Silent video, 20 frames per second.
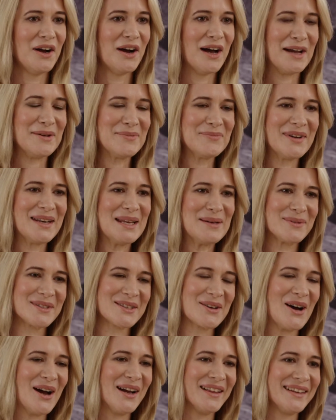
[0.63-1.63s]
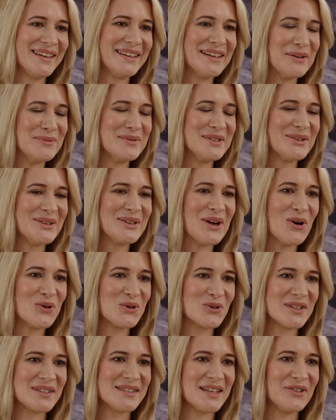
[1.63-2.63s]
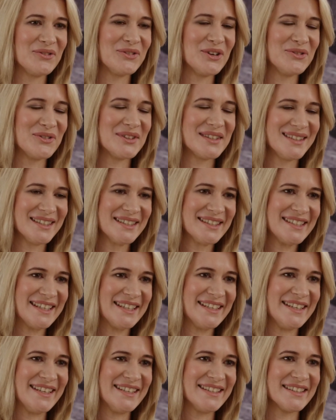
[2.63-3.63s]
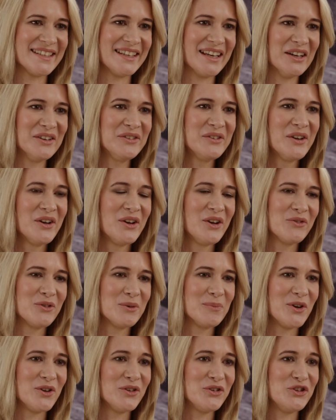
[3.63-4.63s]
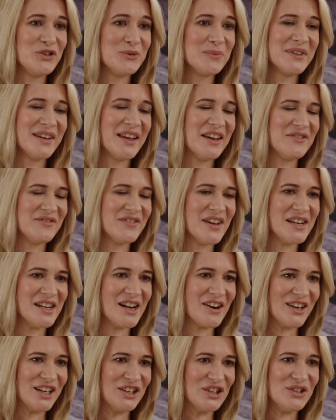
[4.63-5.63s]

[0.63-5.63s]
Hi, my name is Kylie. I've been doing ultrasound for over sixteen years now for both human and veterinary